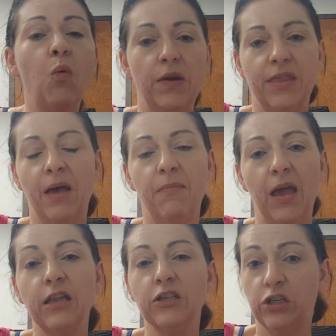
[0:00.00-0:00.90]
what that
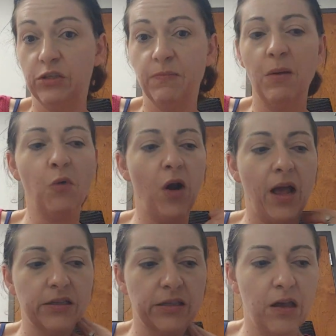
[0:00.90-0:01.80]
means. Just
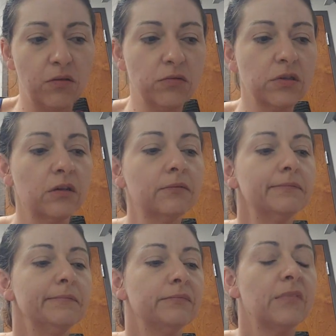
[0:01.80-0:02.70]
memorize those.
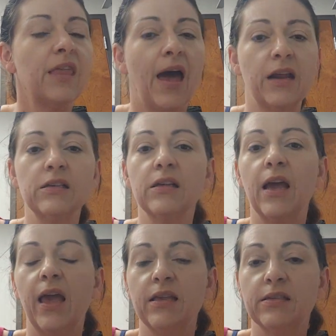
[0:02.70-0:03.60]
That is
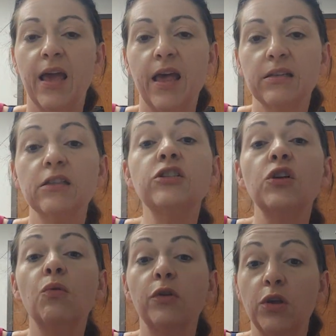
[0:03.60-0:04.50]
a test that
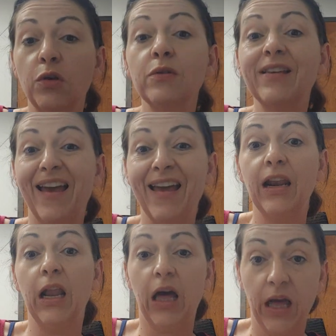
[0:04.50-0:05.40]
you will use a
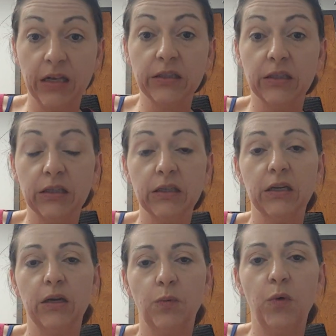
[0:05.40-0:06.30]
lot
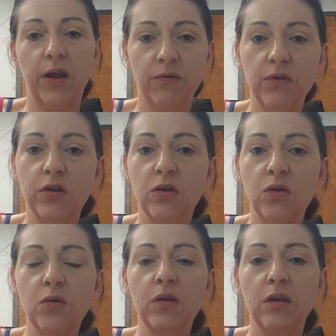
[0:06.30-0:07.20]
whenever
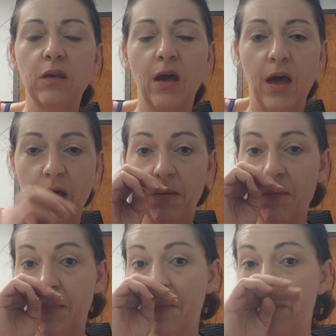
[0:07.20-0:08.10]
you
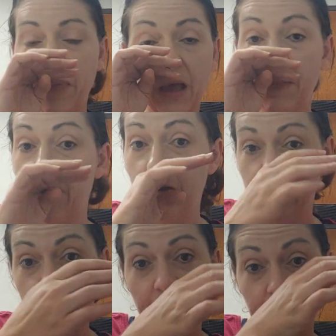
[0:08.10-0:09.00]
become a
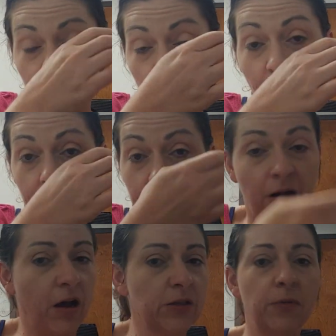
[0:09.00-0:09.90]
nurse, especially if you're working in
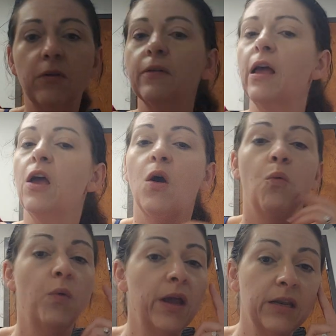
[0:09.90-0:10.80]
a hospital.
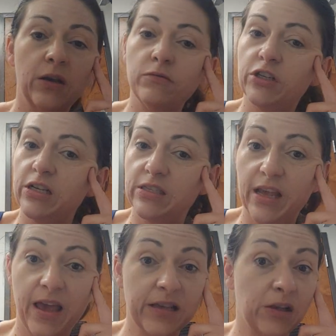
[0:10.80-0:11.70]
We do
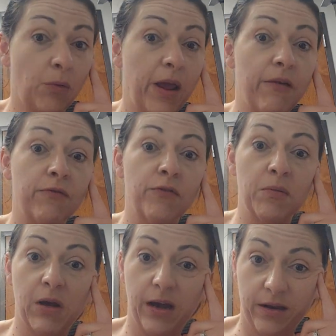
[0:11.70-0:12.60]
GCS on
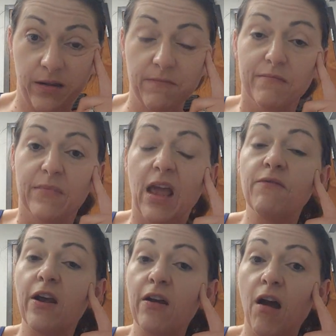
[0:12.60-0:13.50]
everybody,
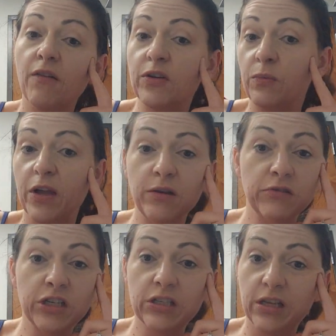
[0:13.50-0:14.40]
and very often we do
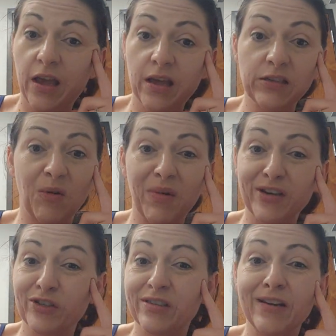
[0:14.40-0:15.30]
GCS on
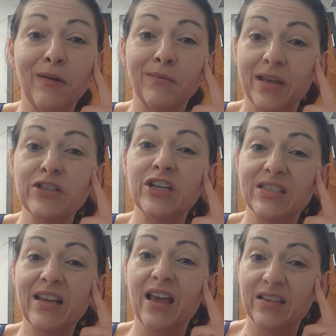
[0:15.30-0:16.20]
patients that don't need
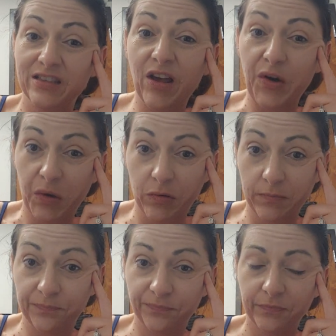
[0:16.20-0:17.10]
GCS done
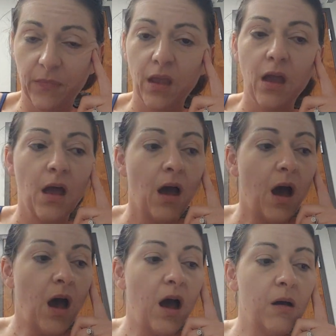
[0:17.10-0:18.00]
on
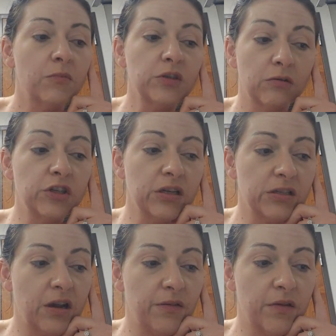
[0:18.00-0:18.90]
them. So
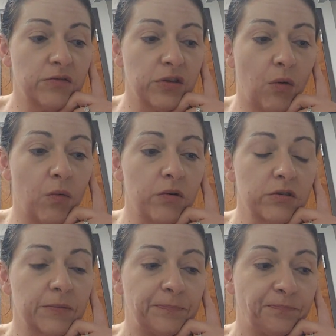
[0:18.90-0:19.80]
just know those scores.